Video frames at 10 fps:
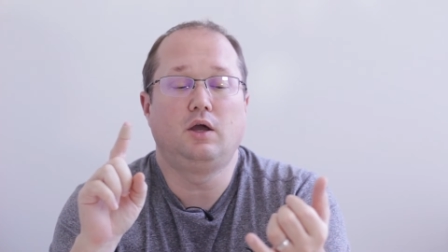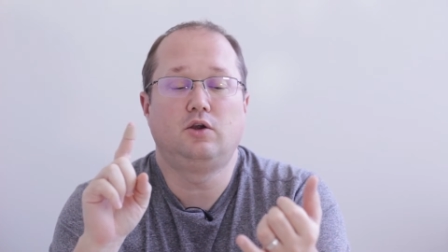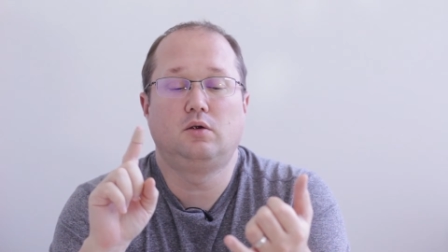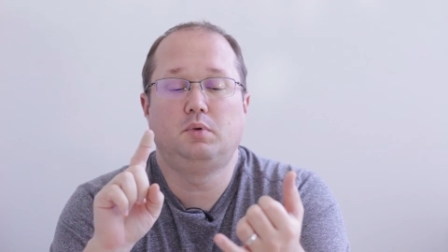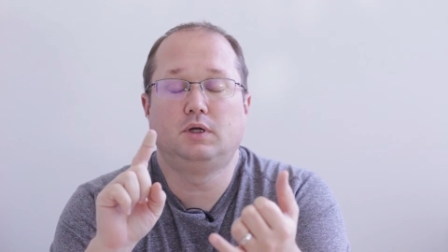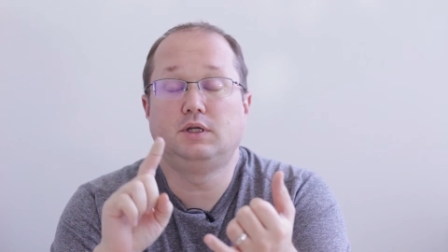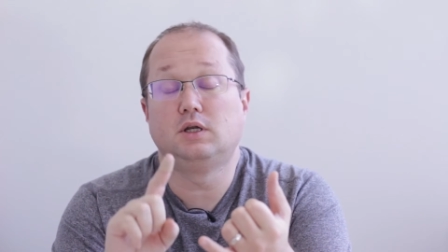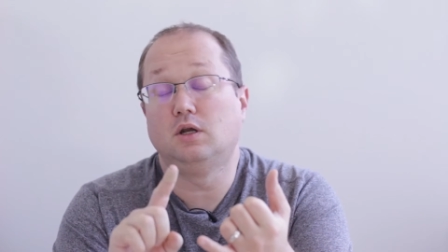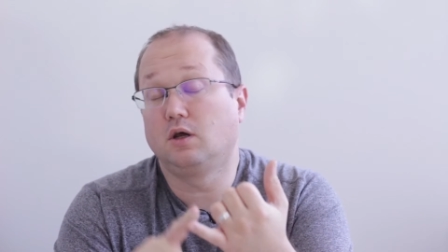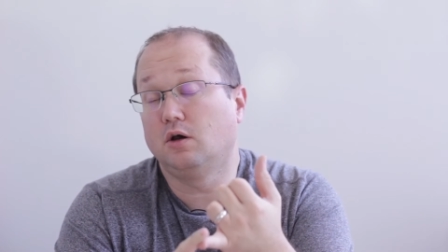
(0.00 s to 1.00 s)
Your ability
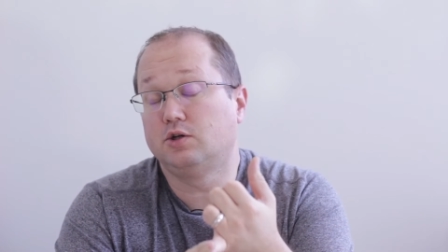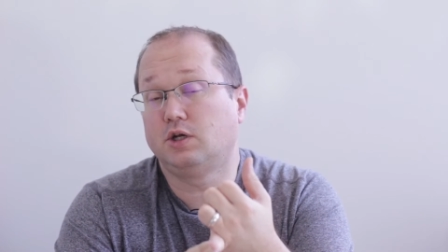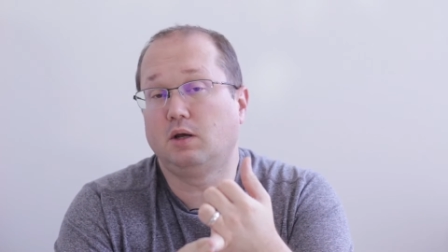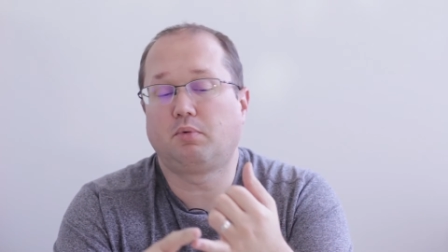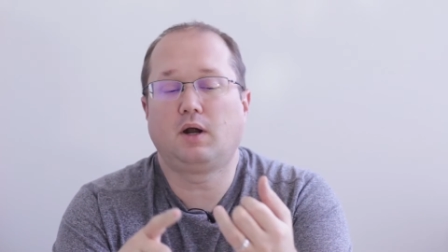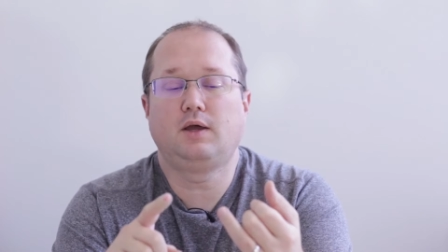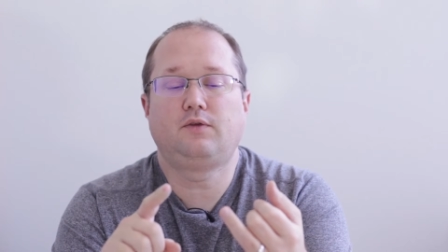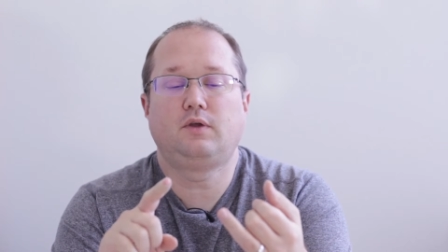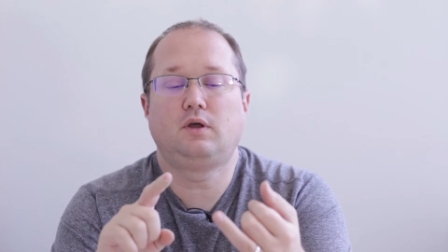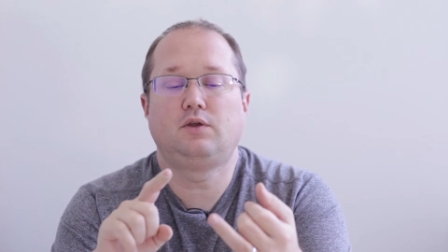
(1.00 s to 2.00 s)
to negotiate
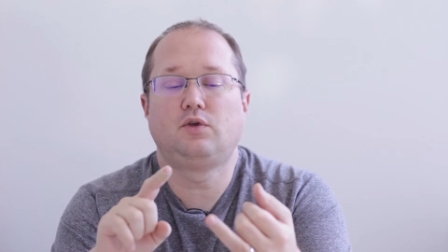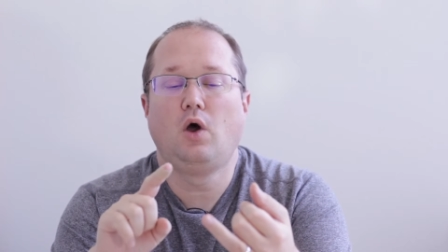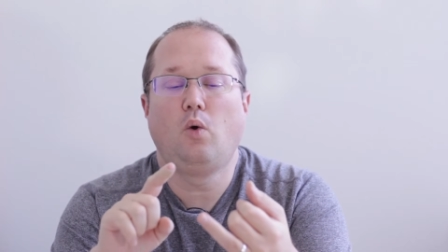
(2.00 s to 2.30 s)
prices,